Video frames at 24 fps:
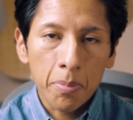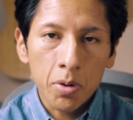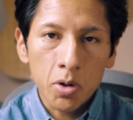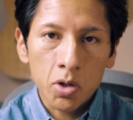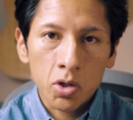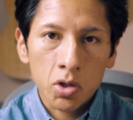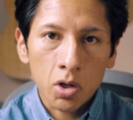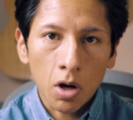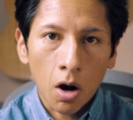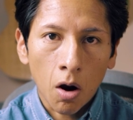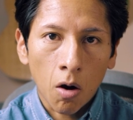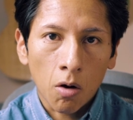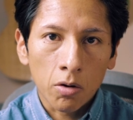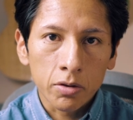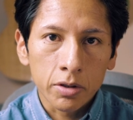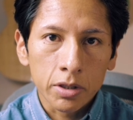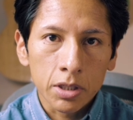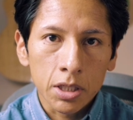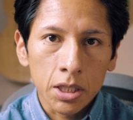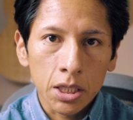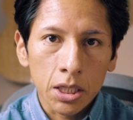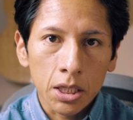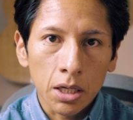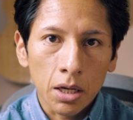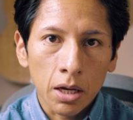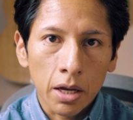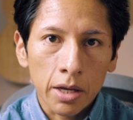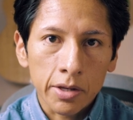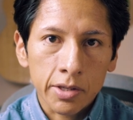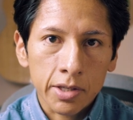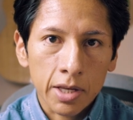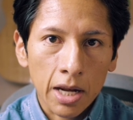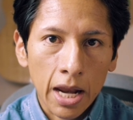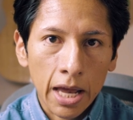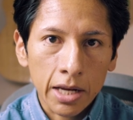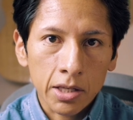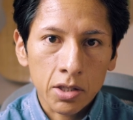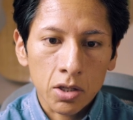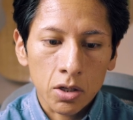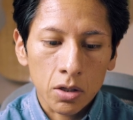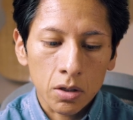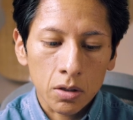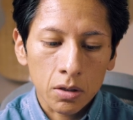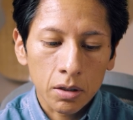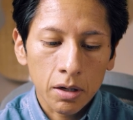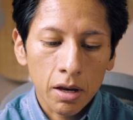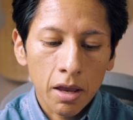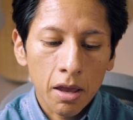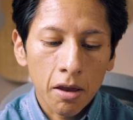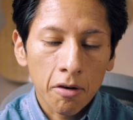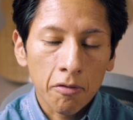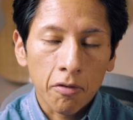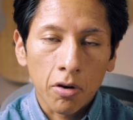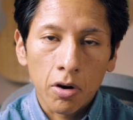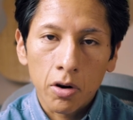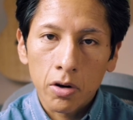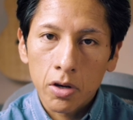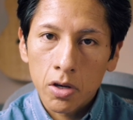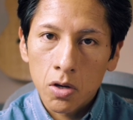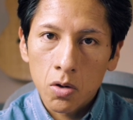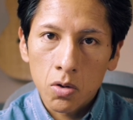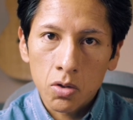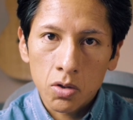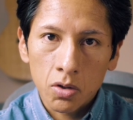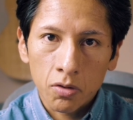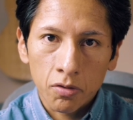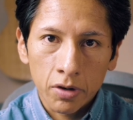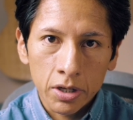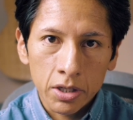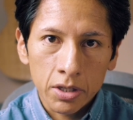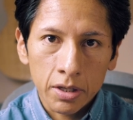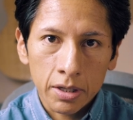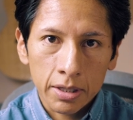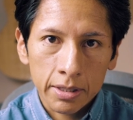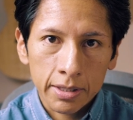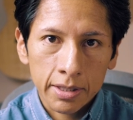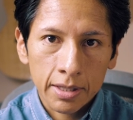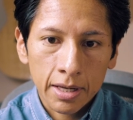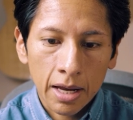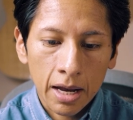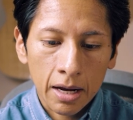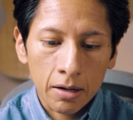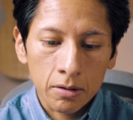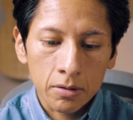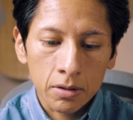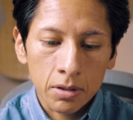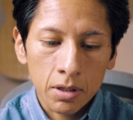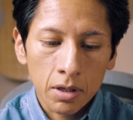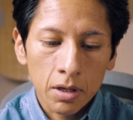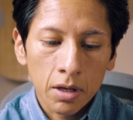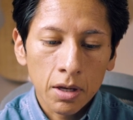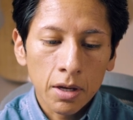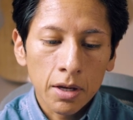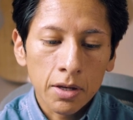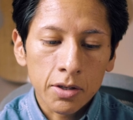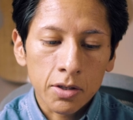push on the selector for use original sound,